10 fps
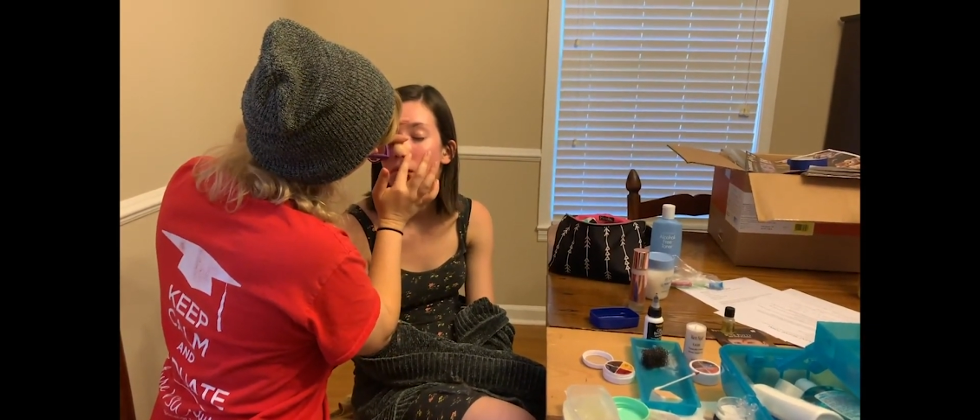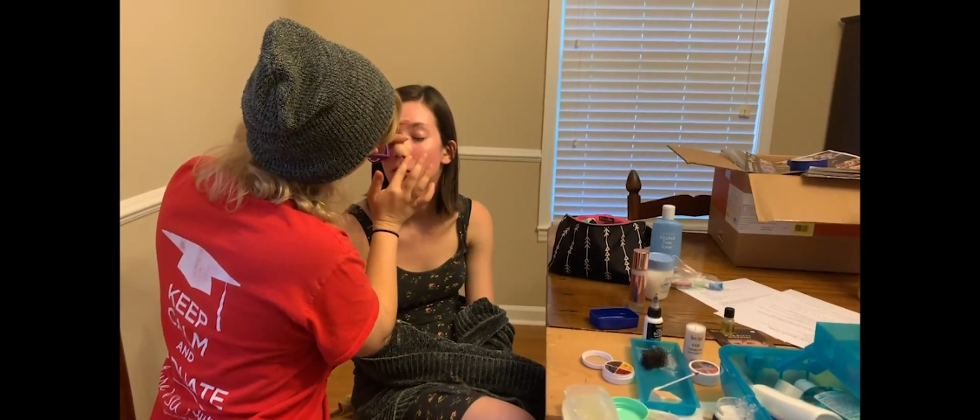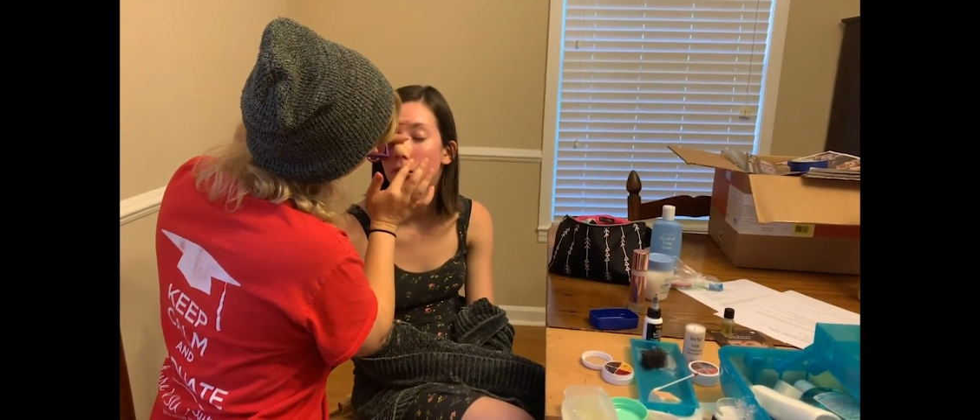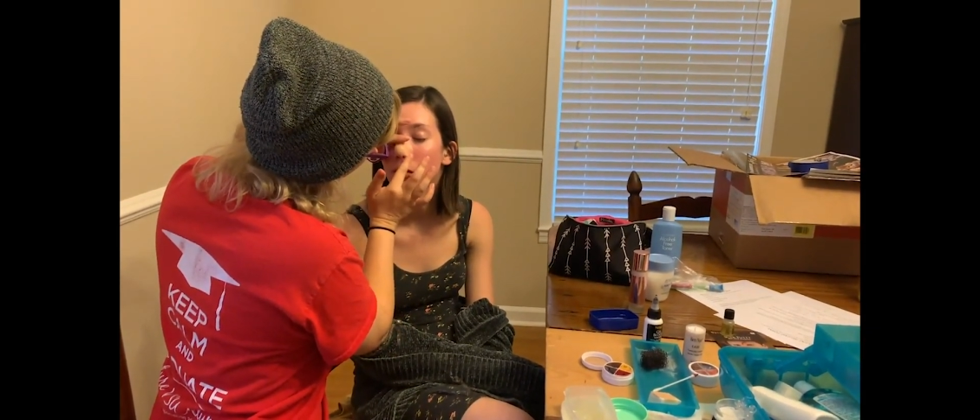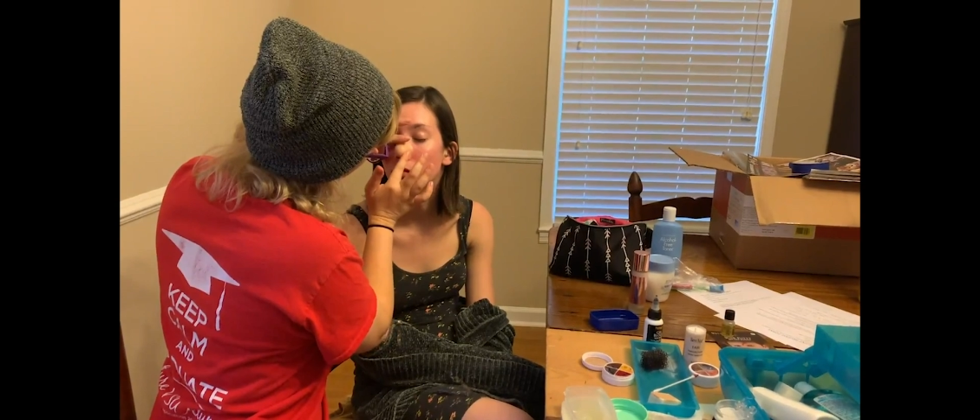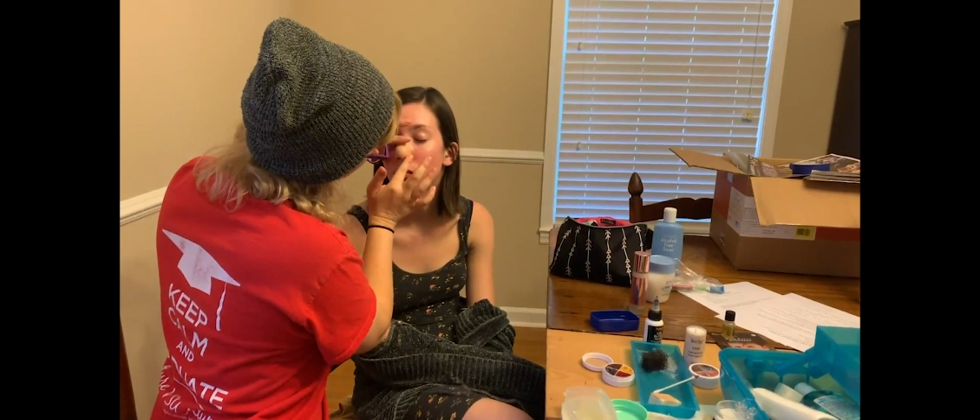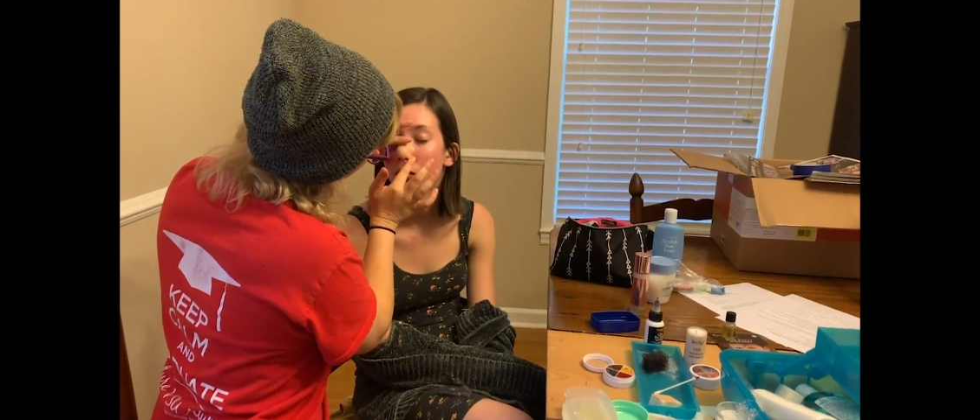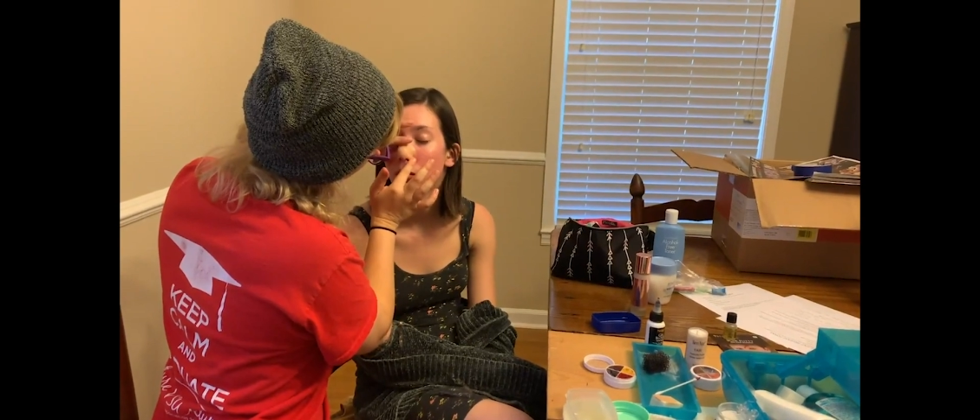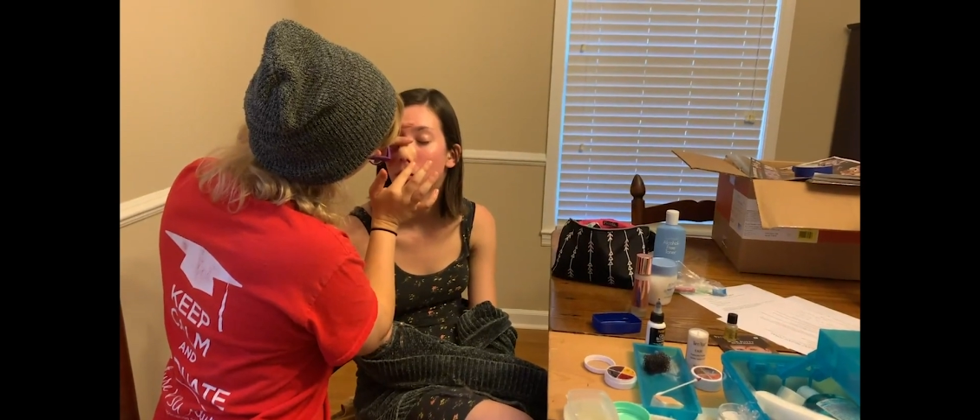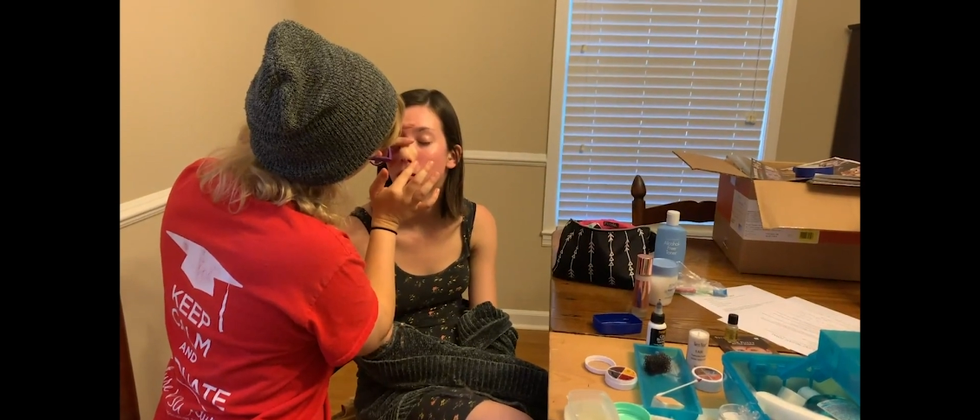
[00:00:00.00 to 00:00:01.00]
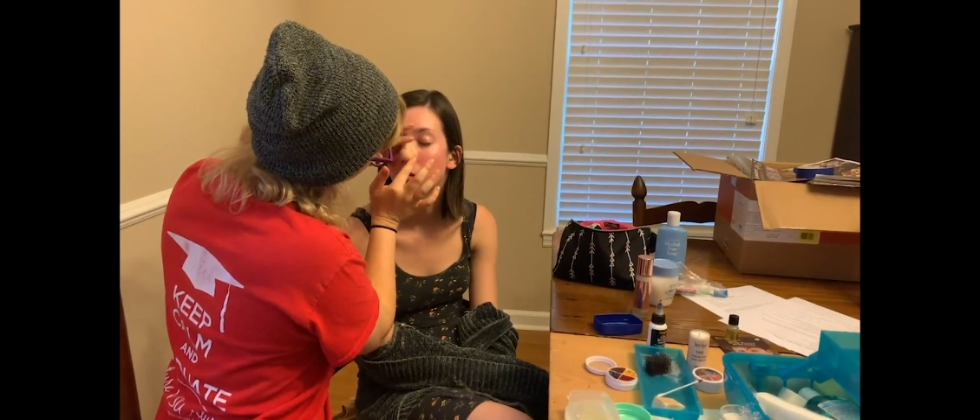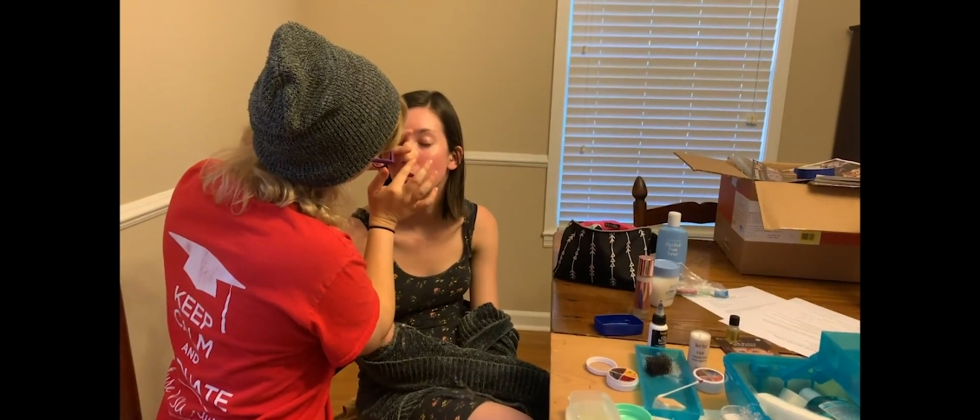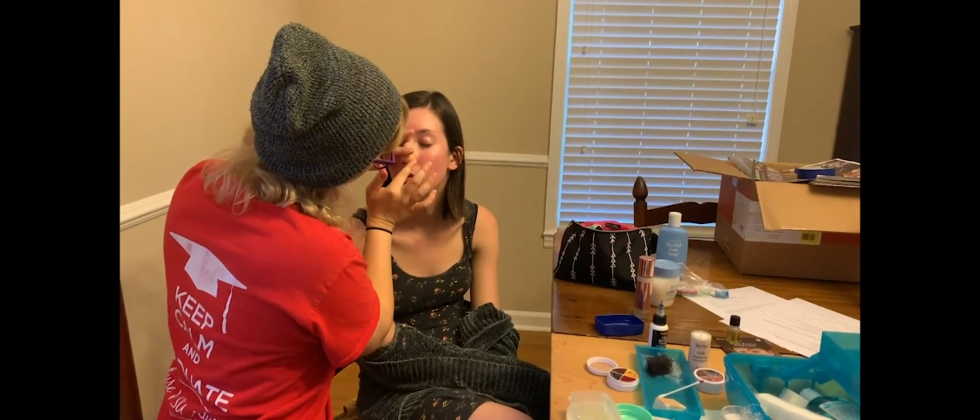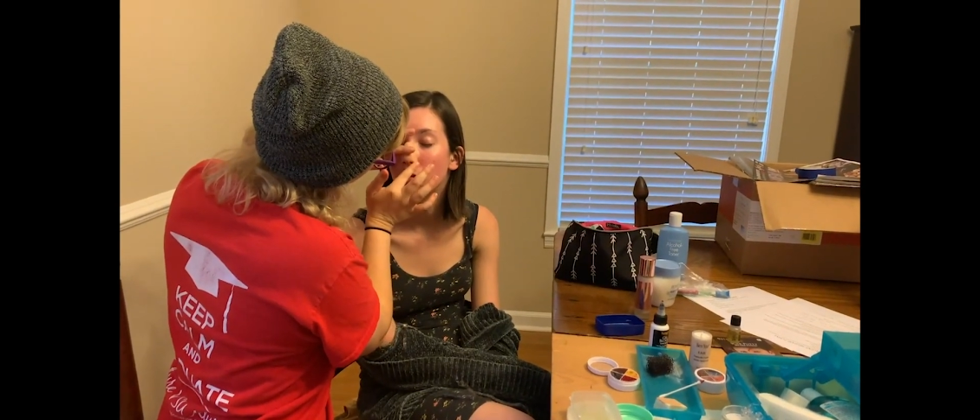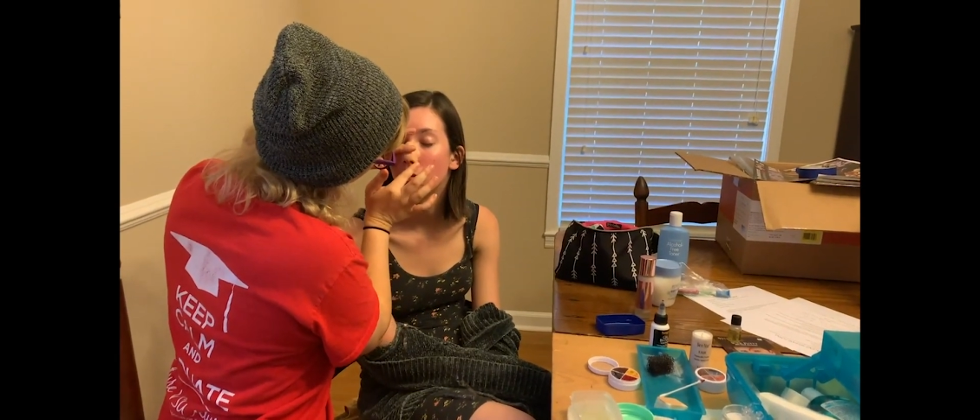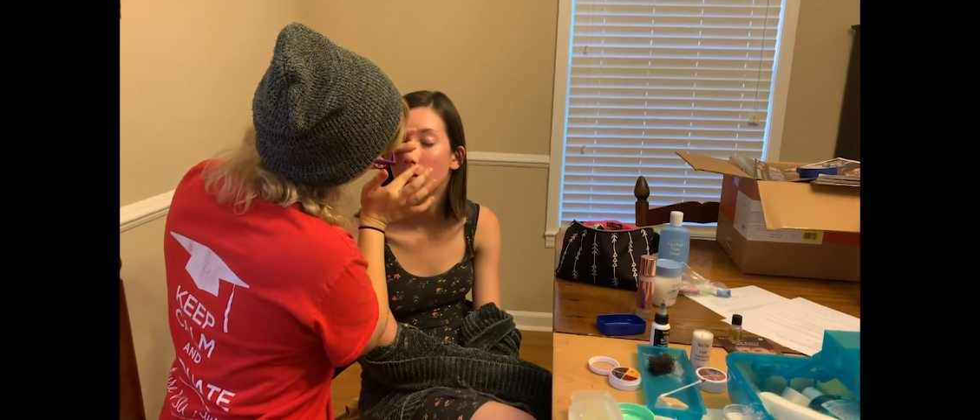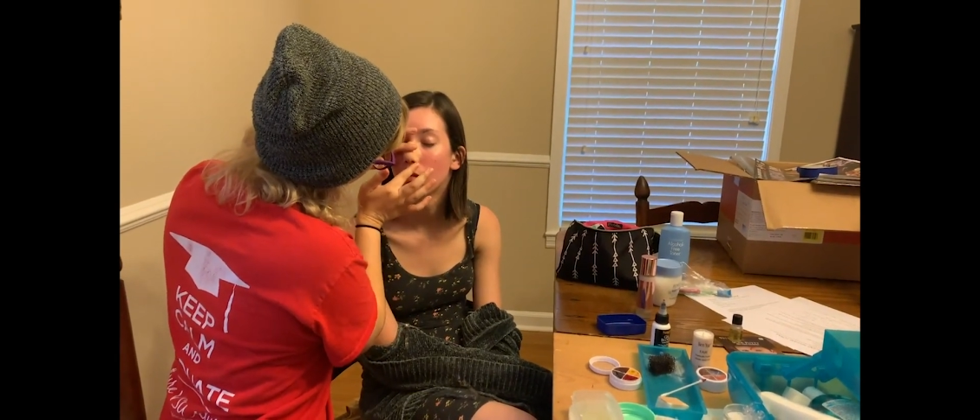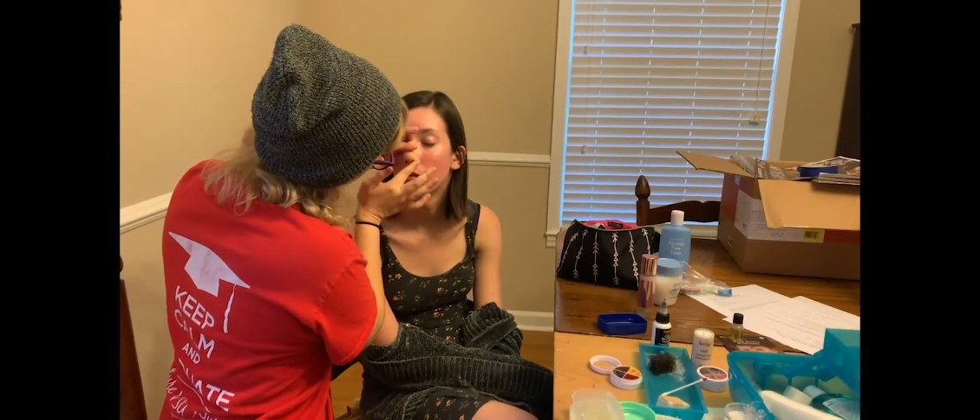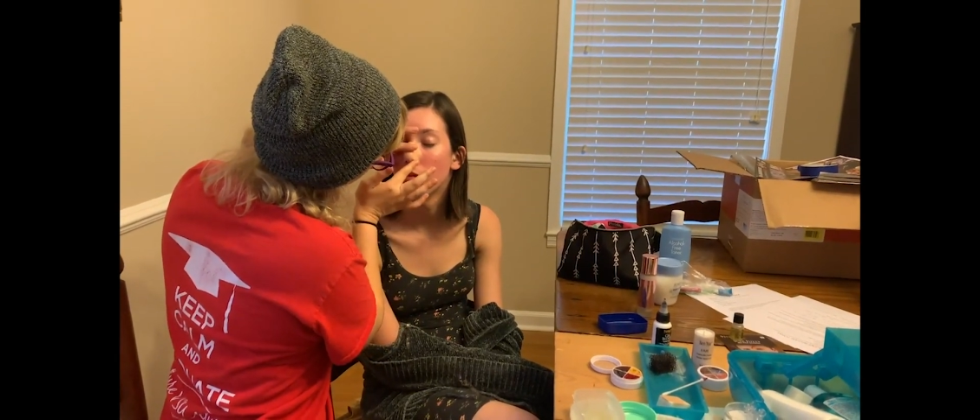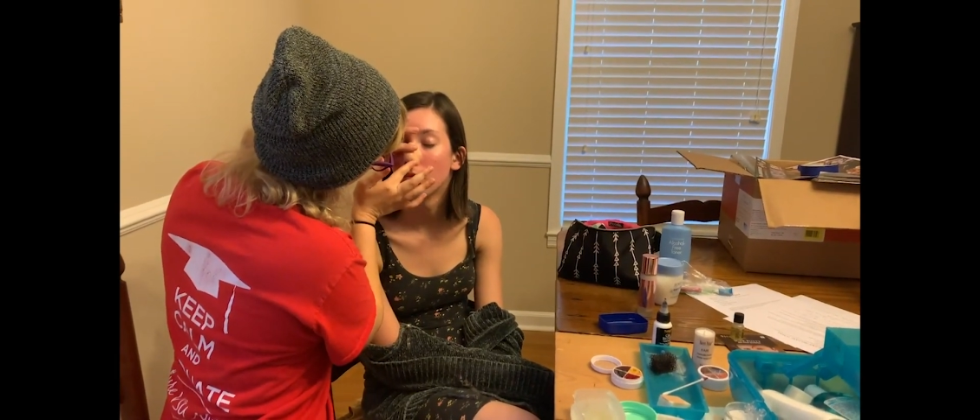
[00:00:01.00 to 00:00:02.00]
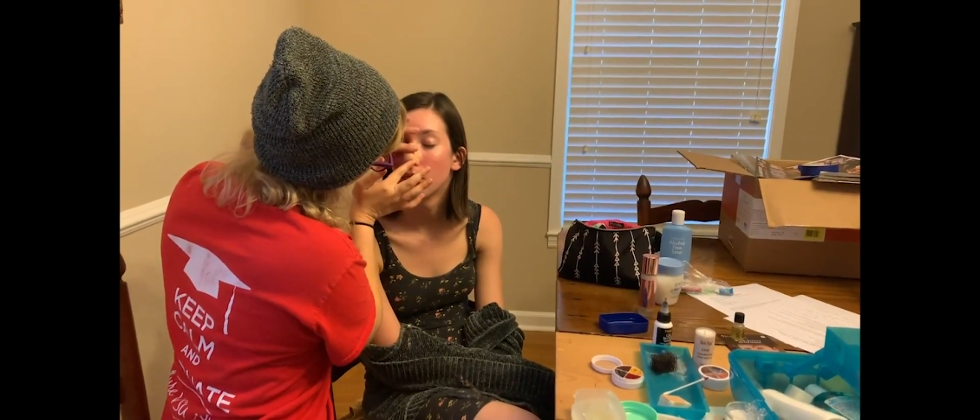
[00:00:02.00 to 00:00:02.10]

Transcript: a theater and stage makeup class.